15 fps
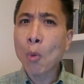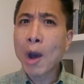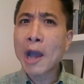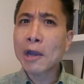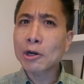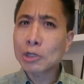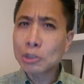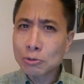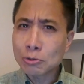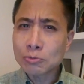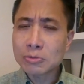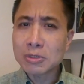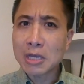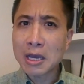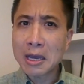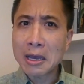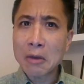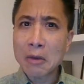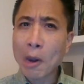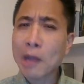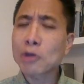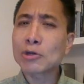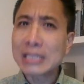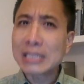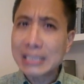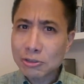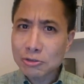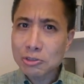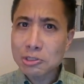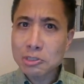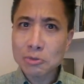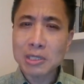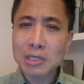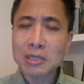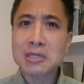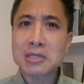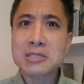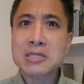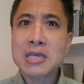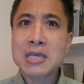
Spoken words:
Why are your leaders doing this?